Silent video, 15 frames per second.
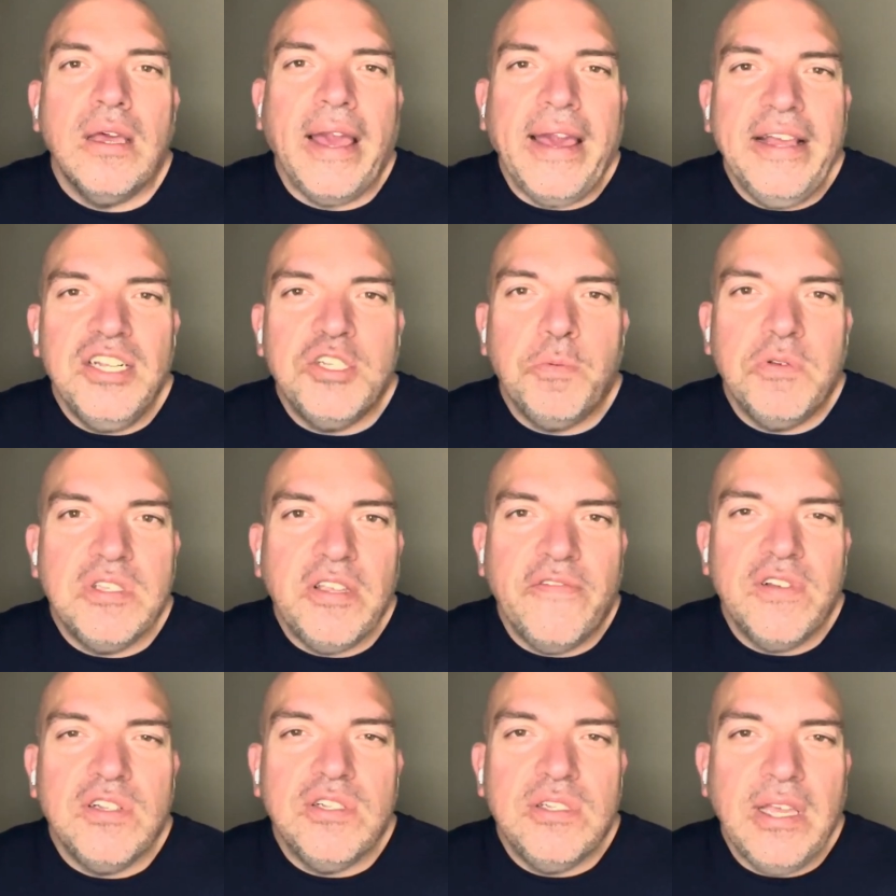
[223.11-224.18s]

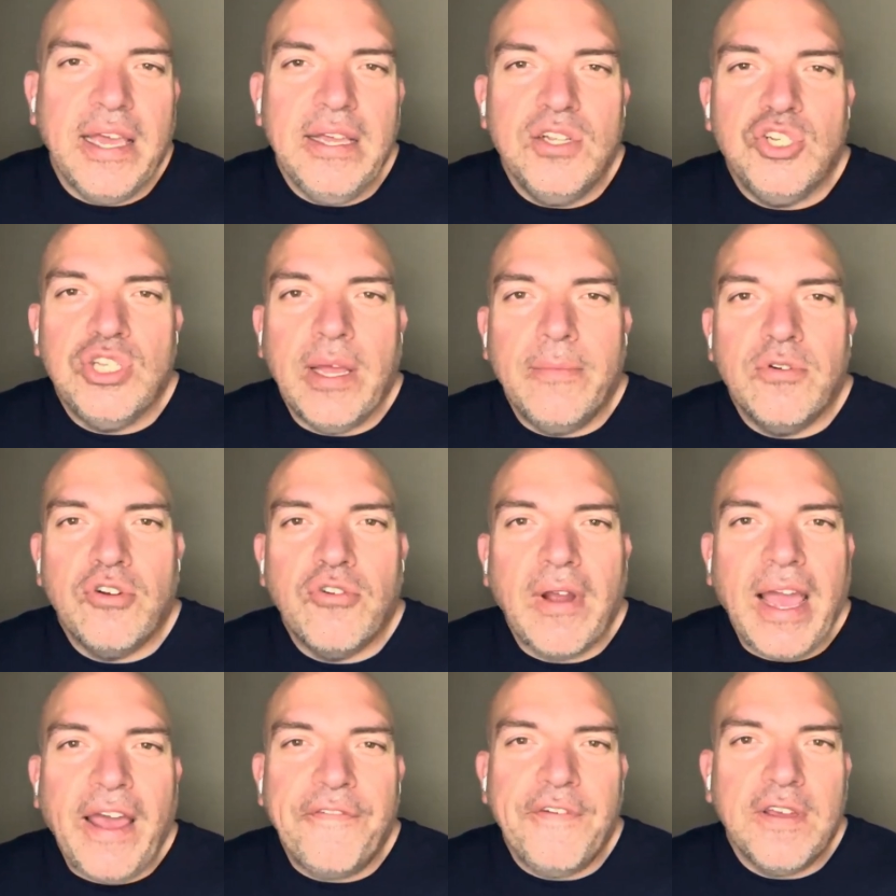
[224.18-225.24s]
age-specific age
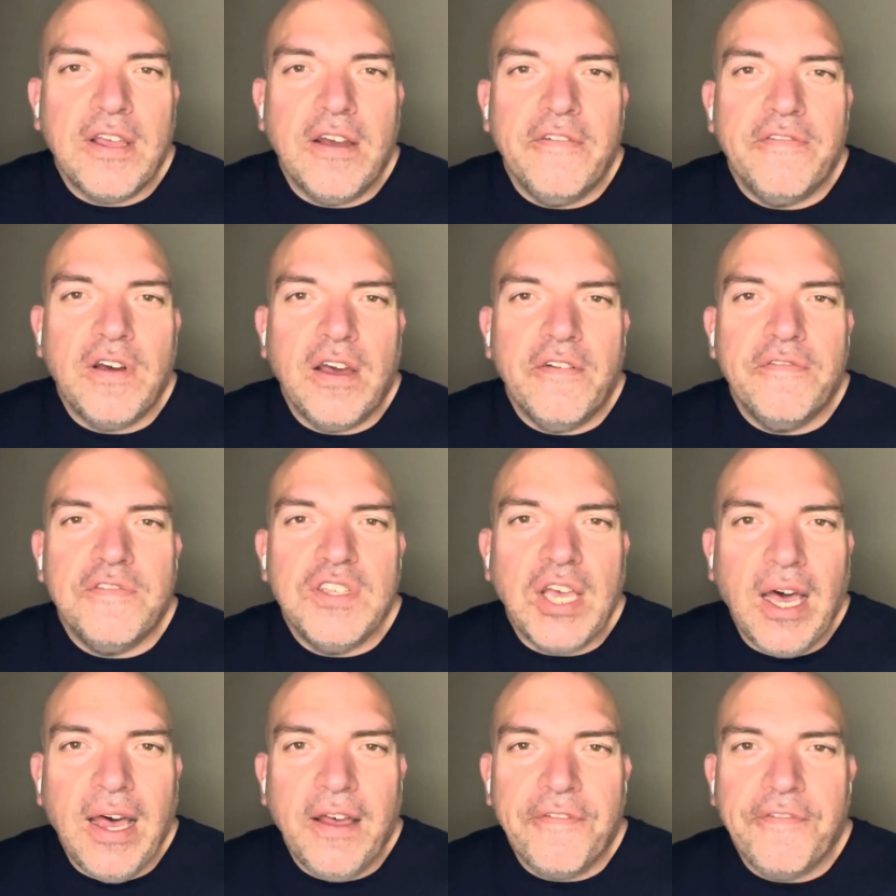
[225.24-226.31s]
demographic of
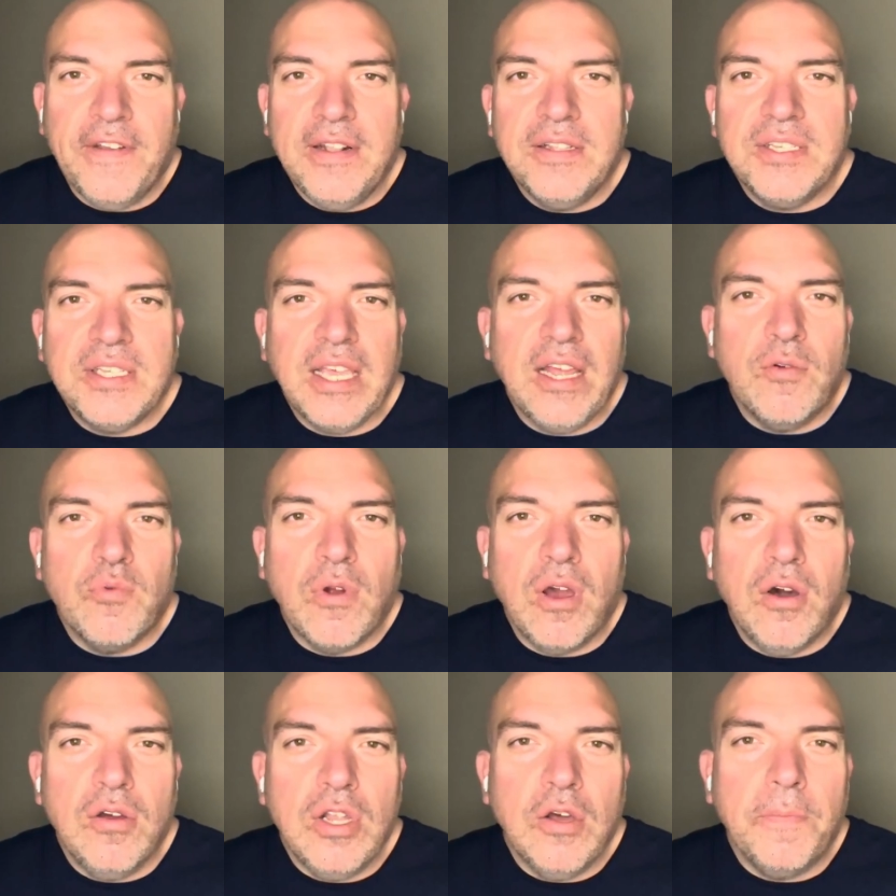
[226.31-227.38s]
Tuff and Skid
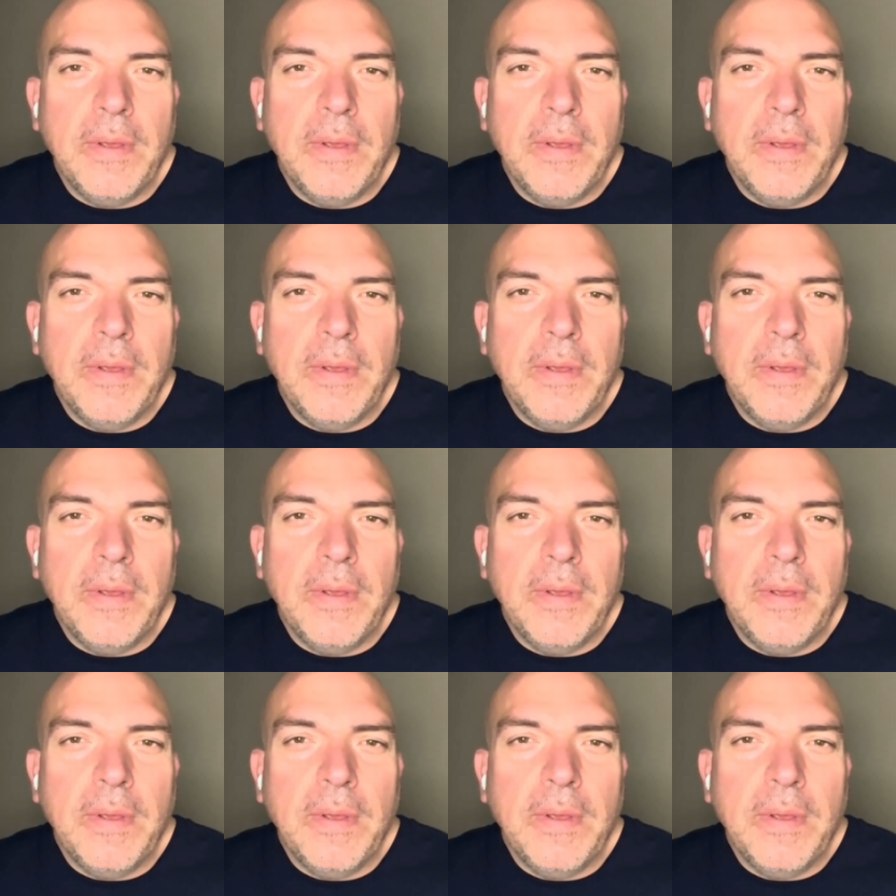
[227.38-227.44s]
Row,